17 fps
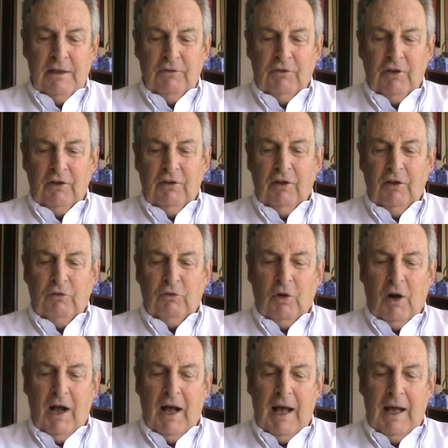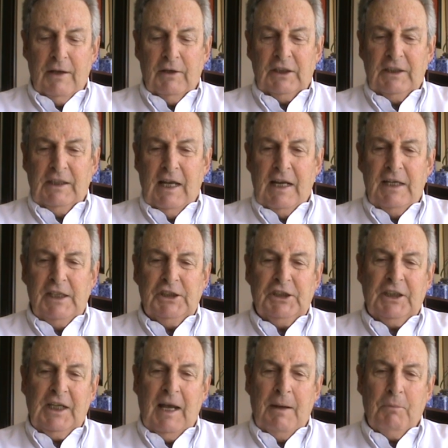Tinder Dry, Lady
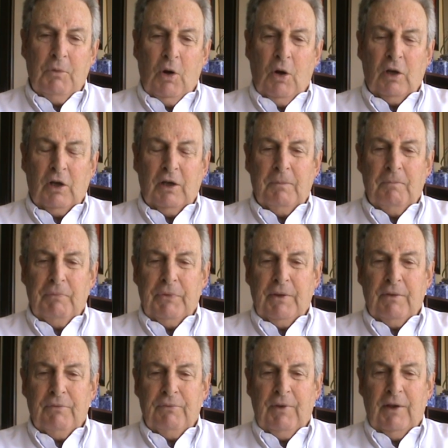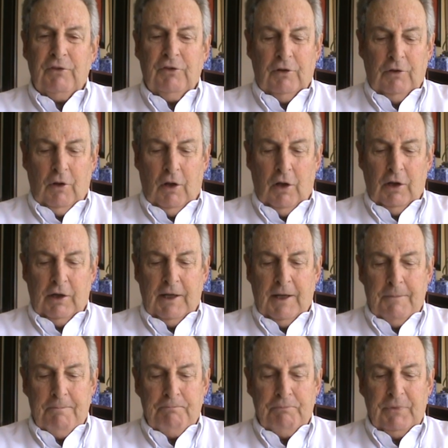Shamrock,
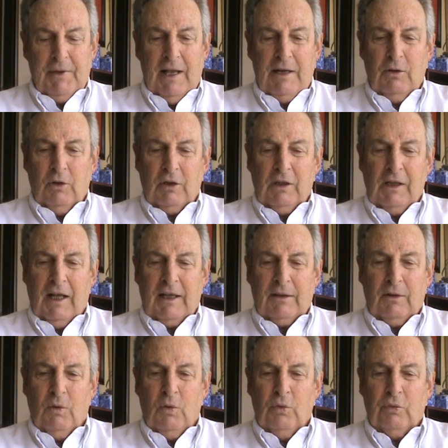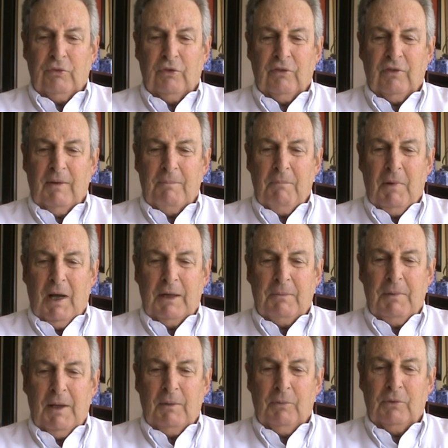Fascinata, they look like the horses that
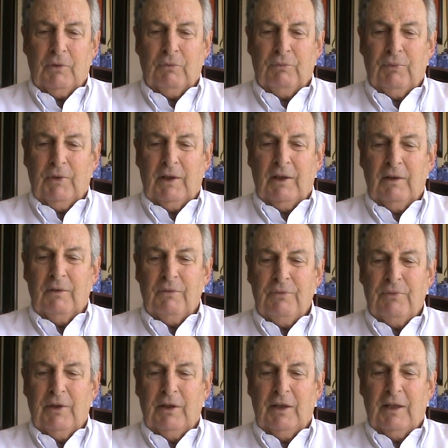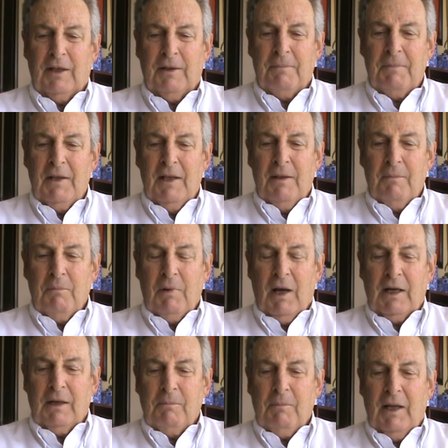might be able to full
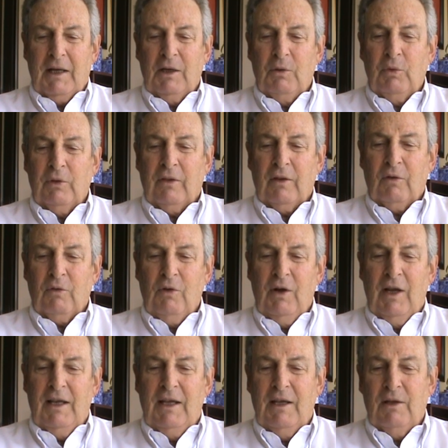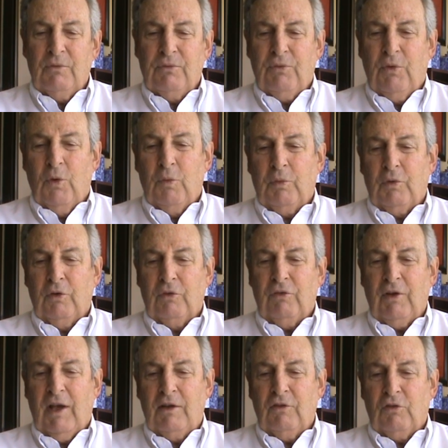minor money with a really informed
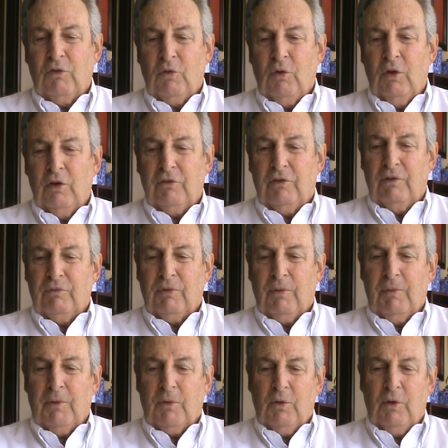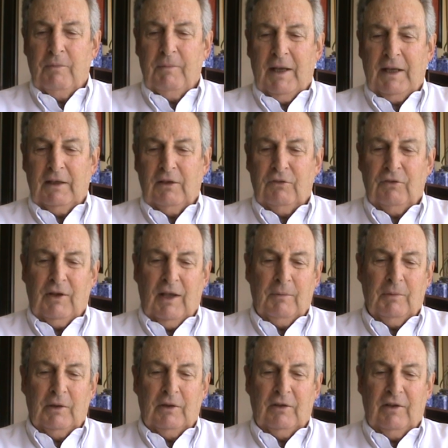Crusade to Royalty from the Roy Magnus
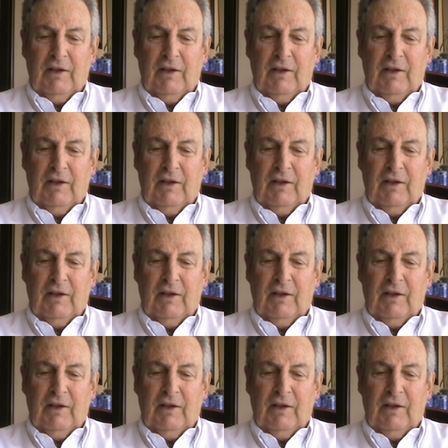stable.